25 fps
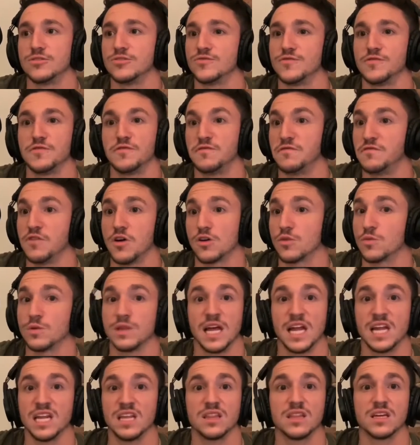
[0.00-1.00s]
fuck with
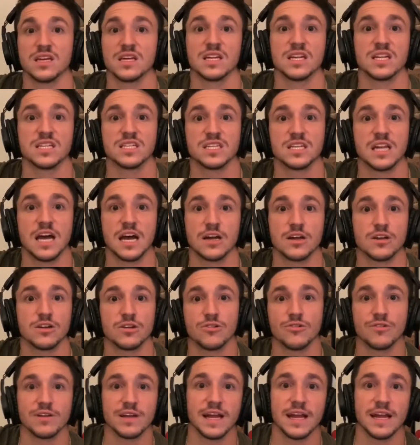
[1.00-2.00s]
anything, and it's not going
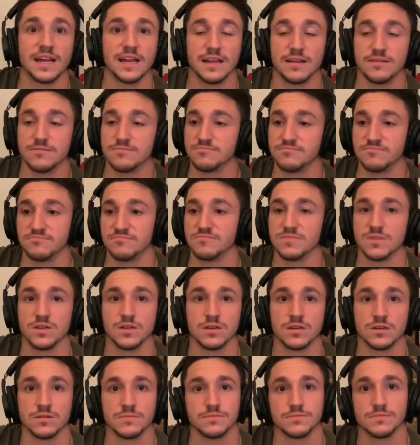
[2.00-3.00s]
to create
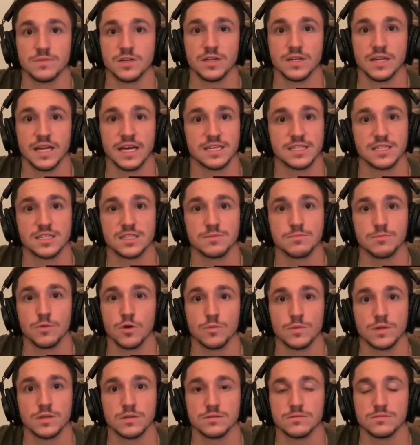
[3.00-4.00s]
a, a nexus
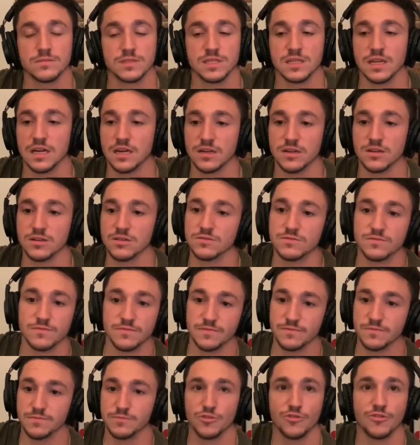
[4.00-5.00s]
moment. It's not going
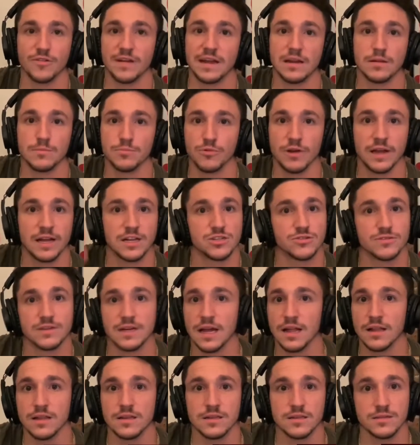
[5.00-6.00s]
to create a branch
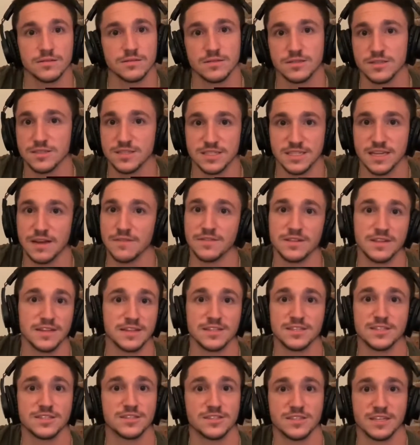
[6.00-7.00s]
reality because
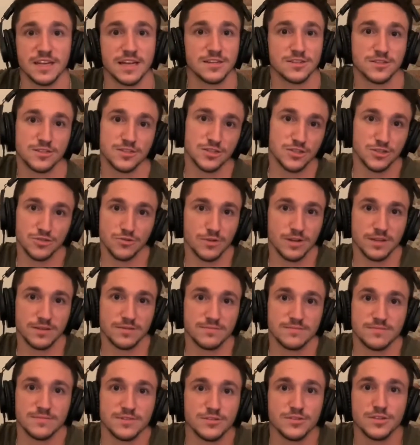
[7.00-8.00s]
everything gets destroyed.
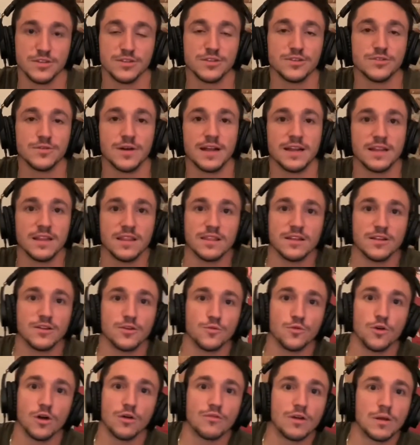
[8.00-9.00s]
You can do anything
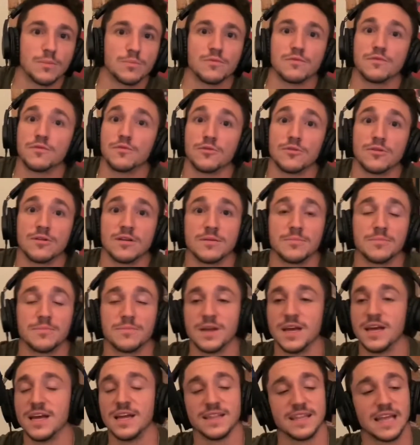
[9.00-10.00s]
you want right before, and
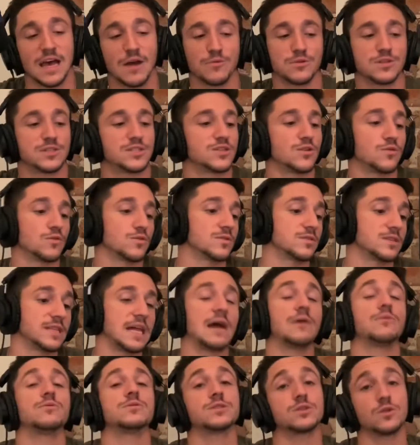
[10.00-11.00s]
that was so
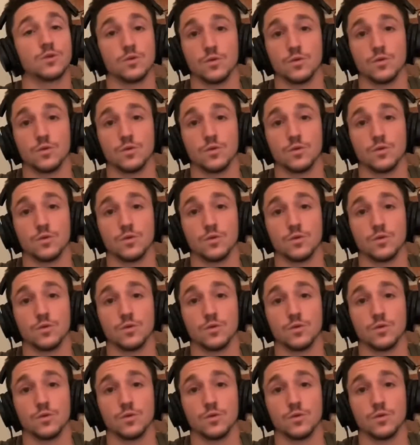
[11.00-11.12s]
that was